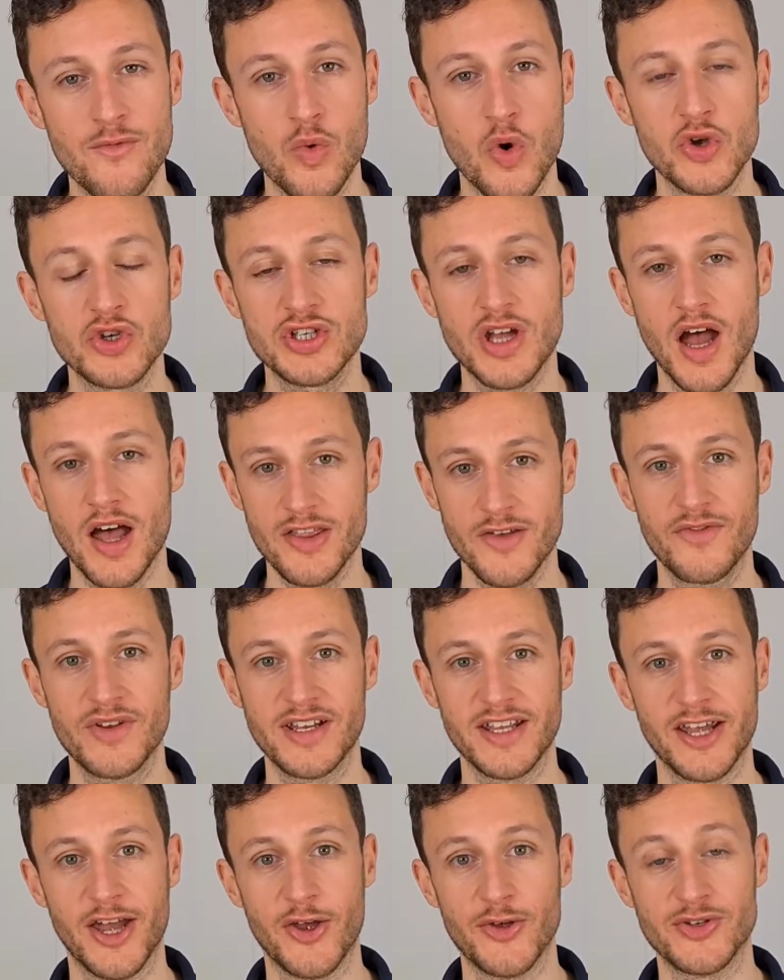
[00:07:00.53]
watched other
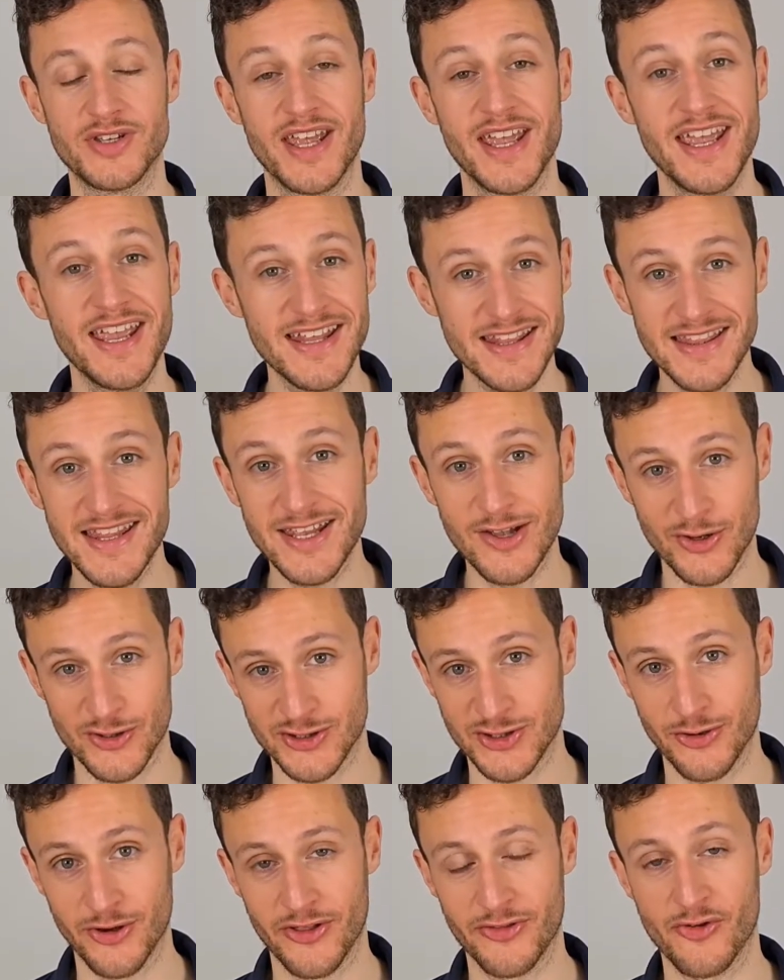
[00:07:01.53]
videos in the
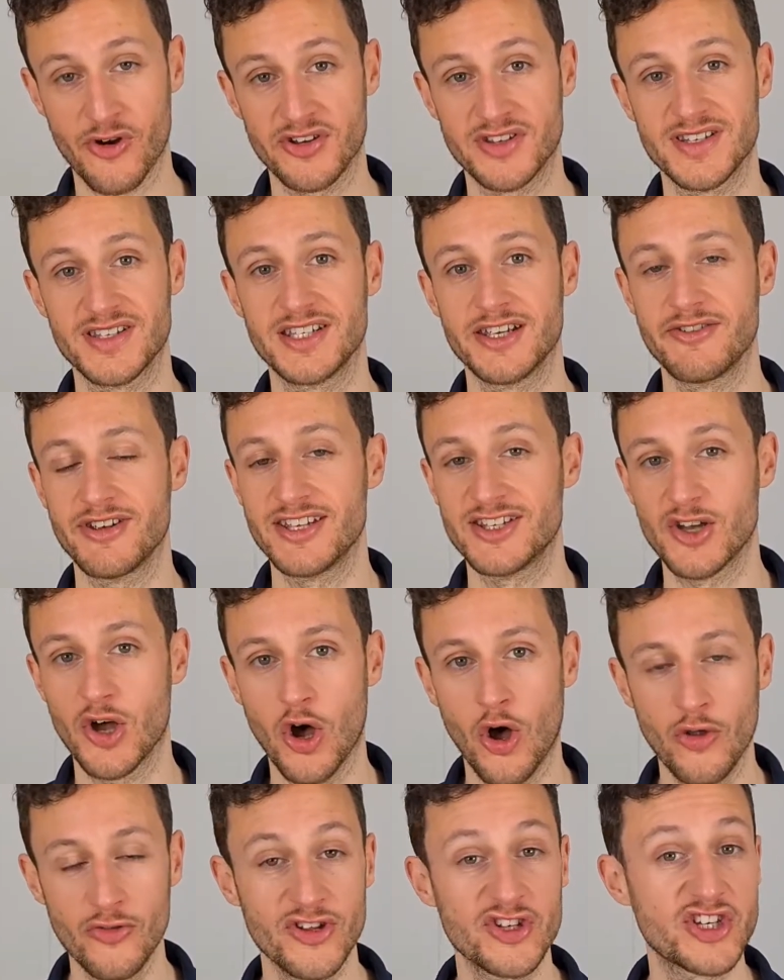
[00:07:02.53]
osteoarthritis series
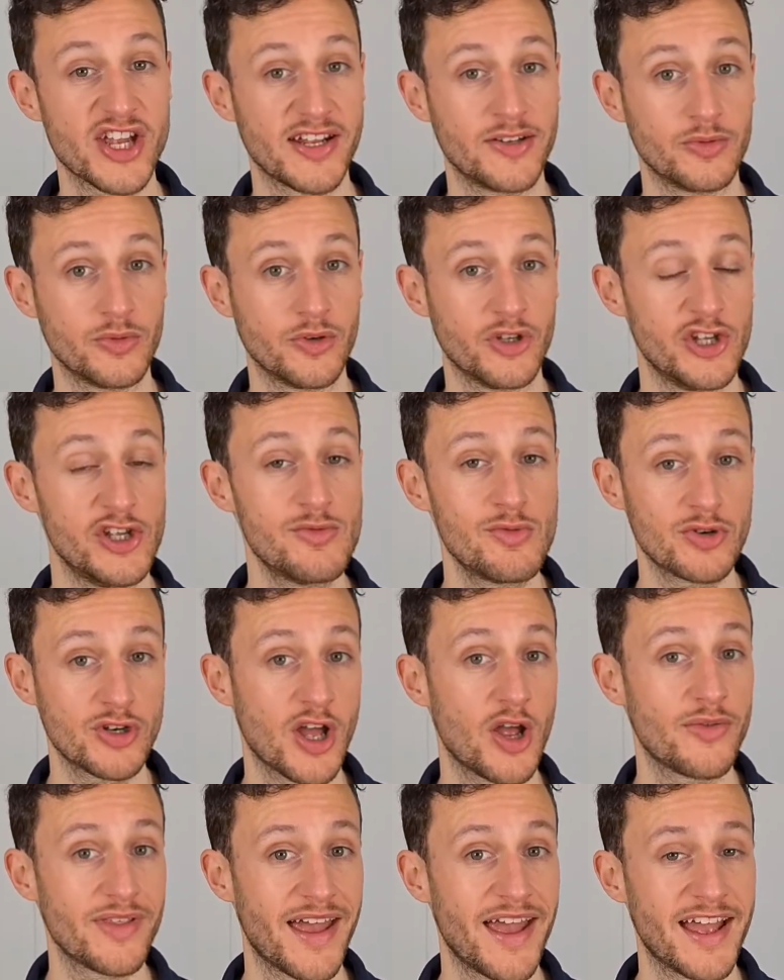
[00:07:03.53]
on the channel, you will
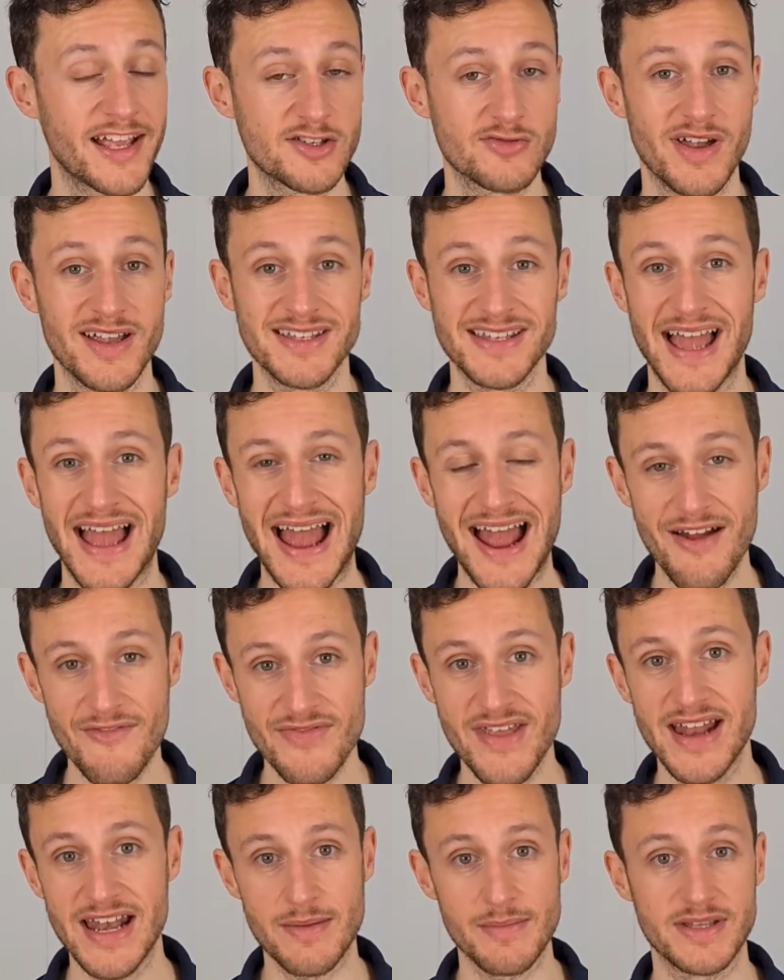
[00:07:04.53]
know that X-rays have
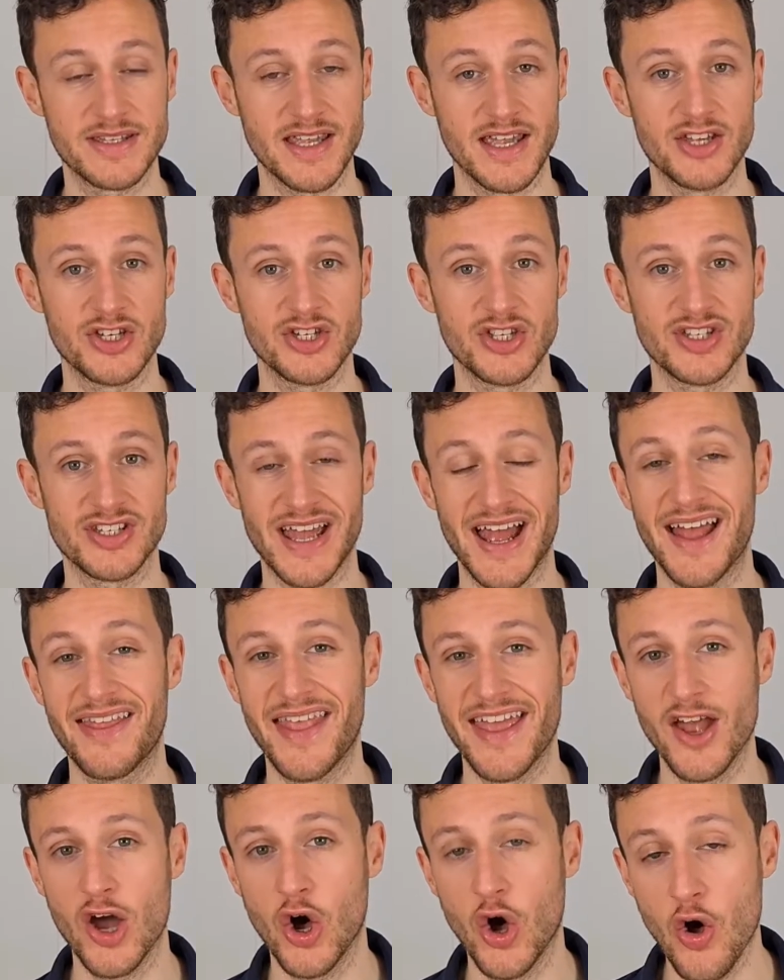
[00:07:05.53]
their limitations and
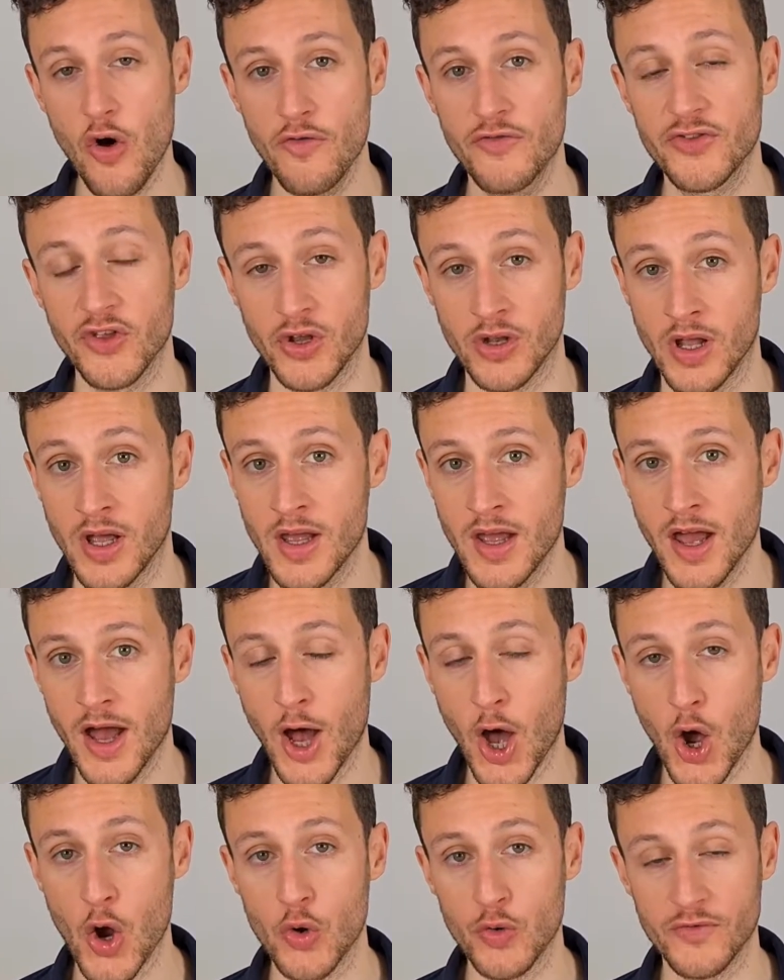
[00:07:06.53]
they are often
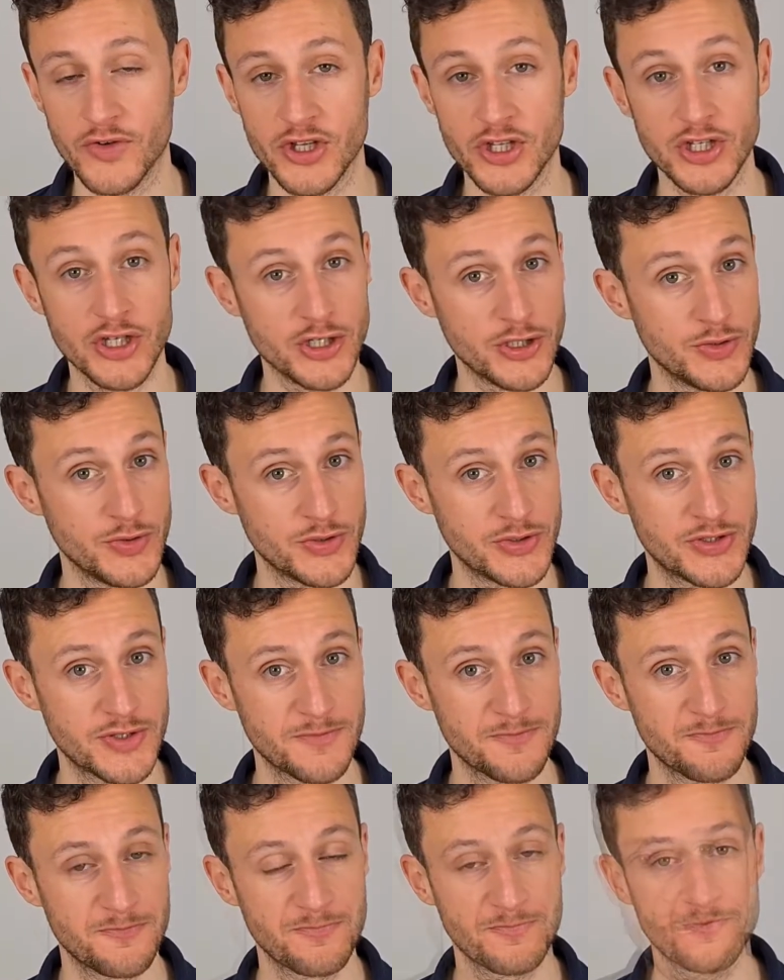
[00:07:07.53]
overused.
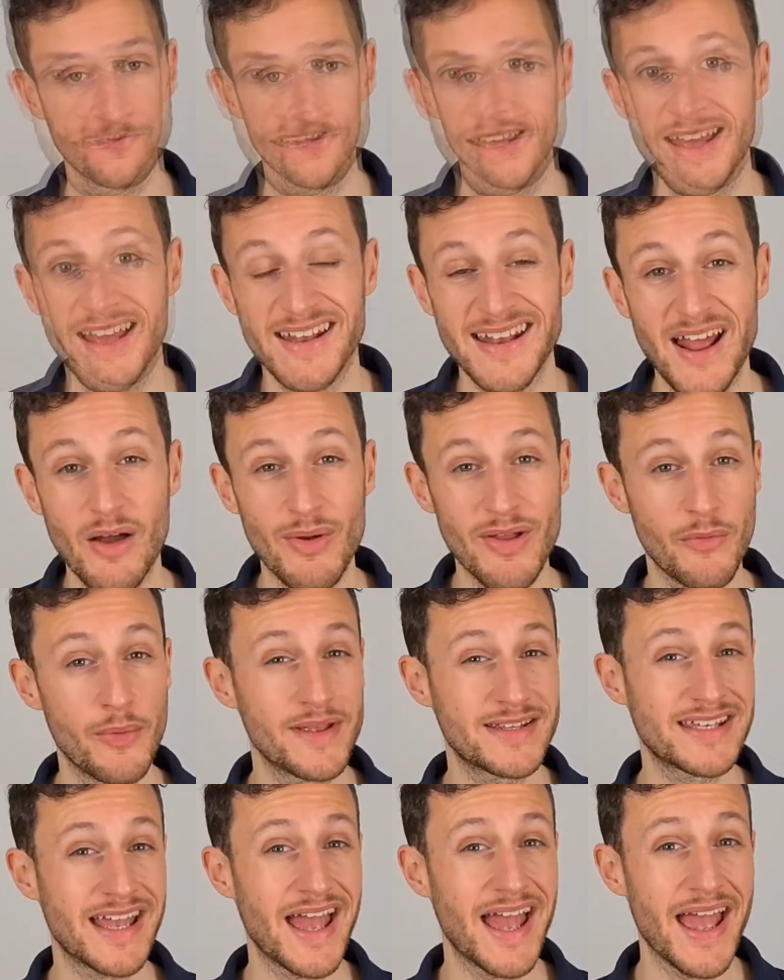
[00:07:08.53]
Now, if we
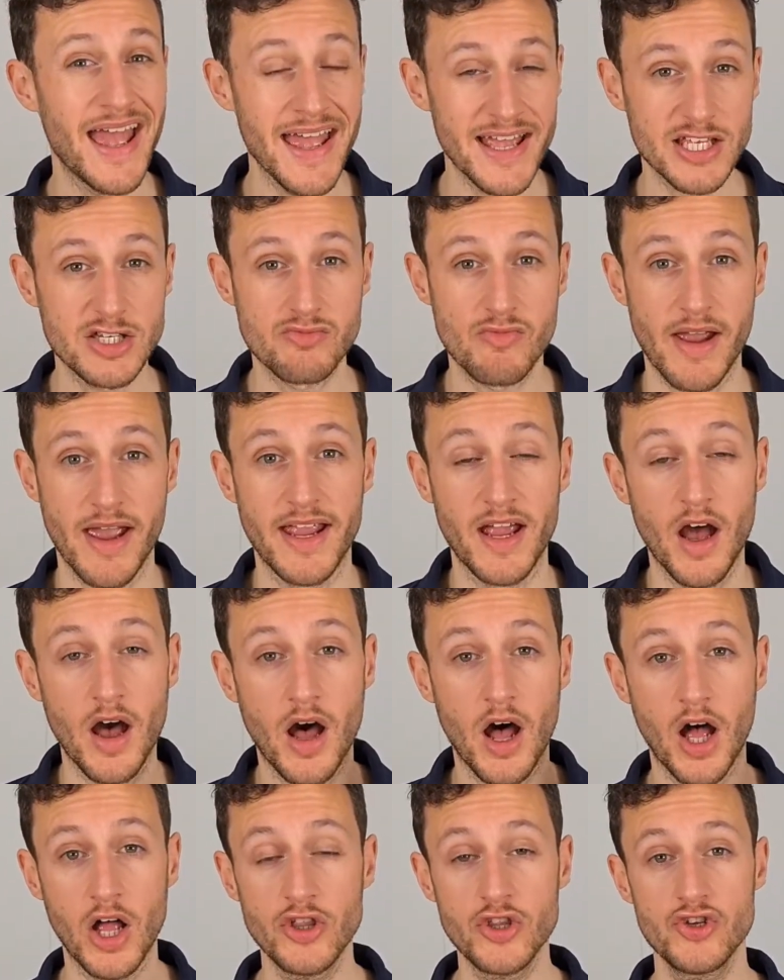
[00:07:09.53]
were to X-ray
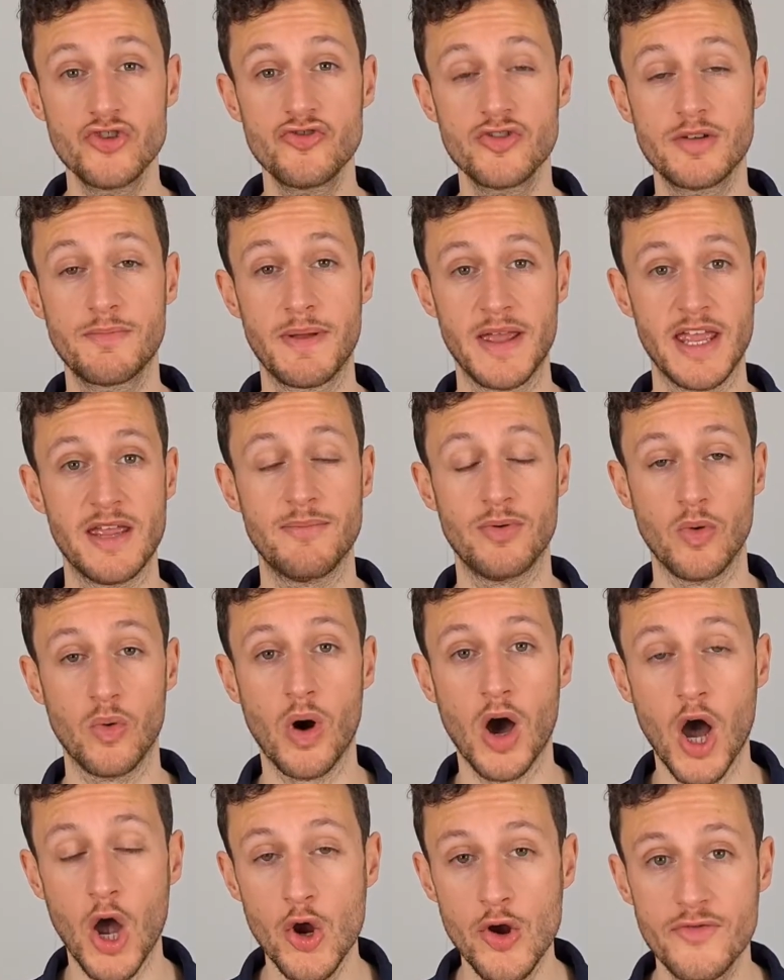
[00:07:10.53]
100
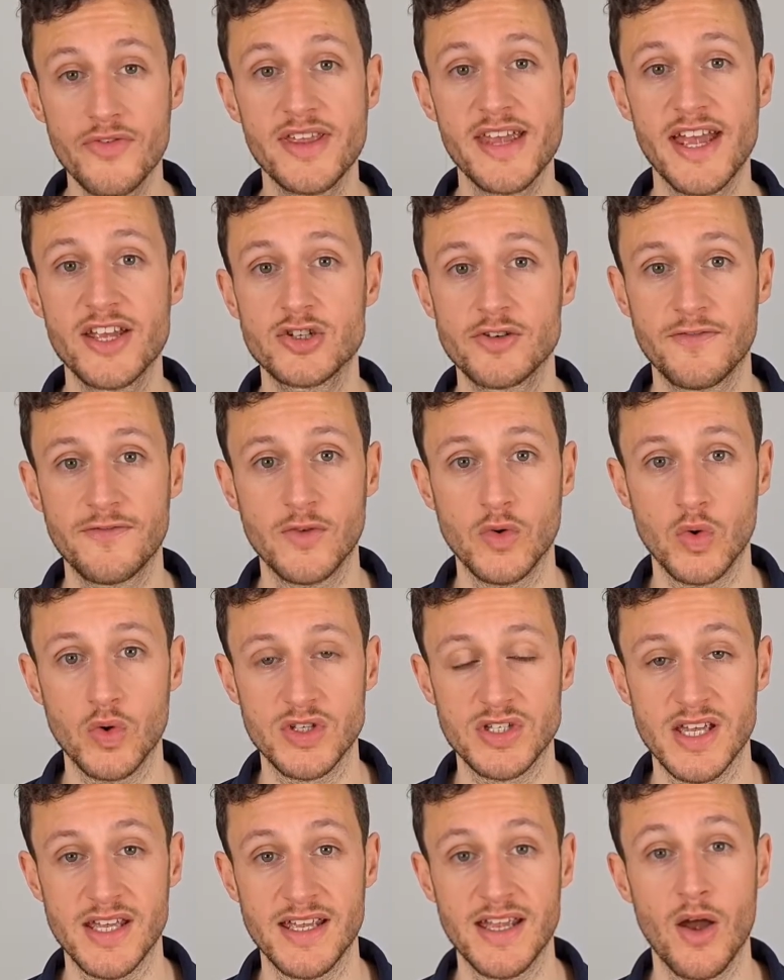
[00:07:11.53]
people over the age of
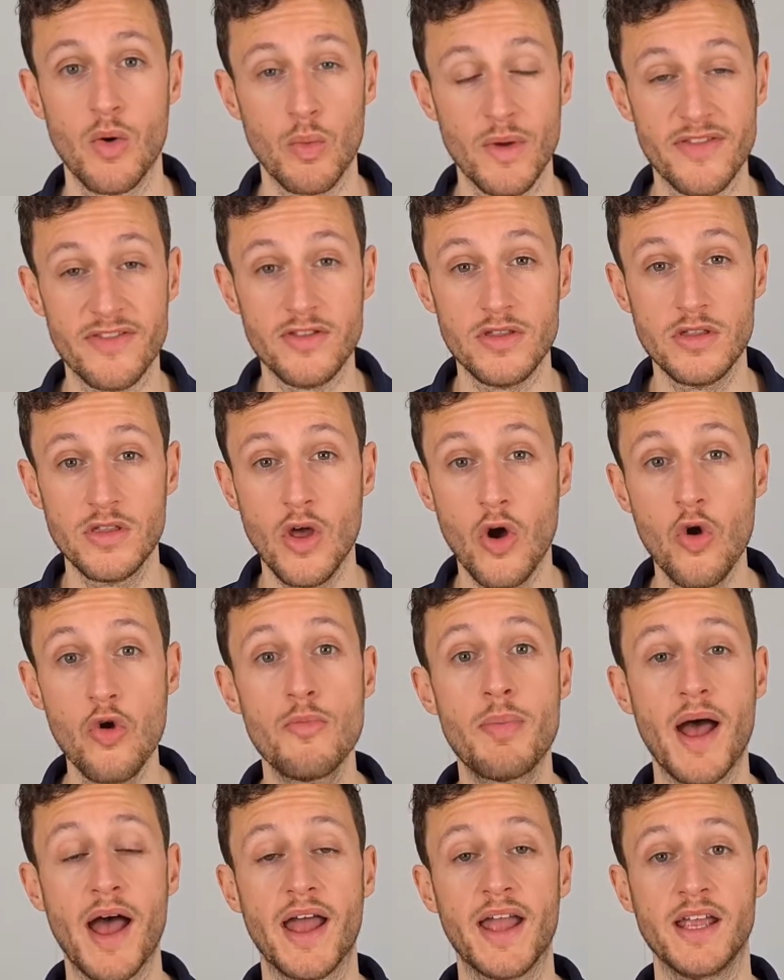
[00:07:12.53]
40 with no
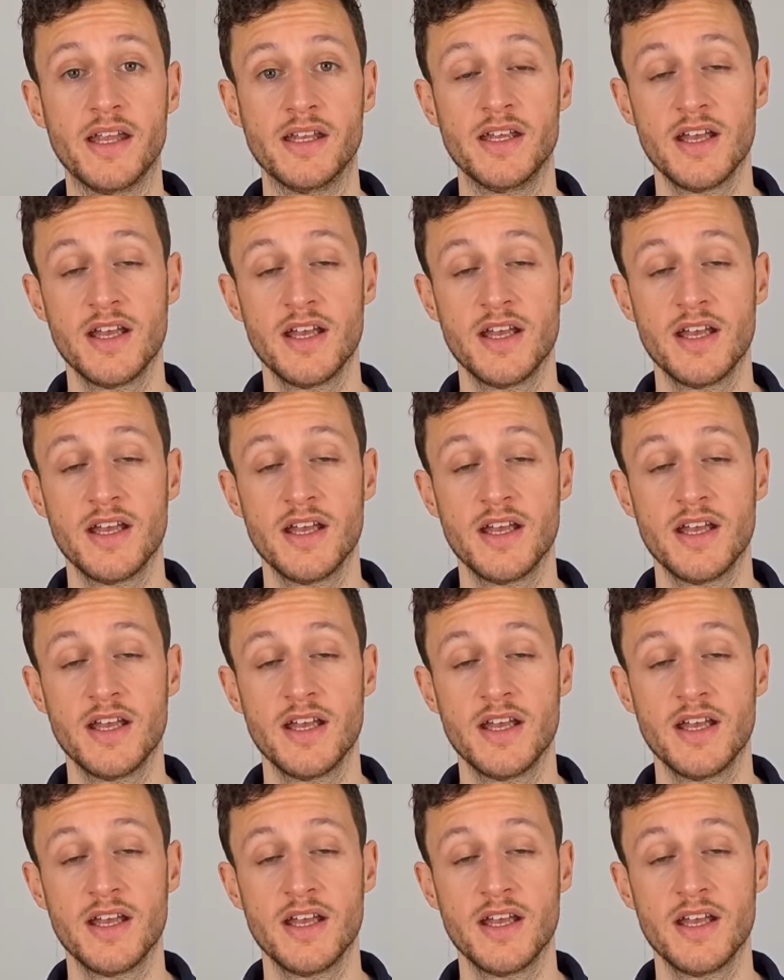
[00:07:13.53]
pain,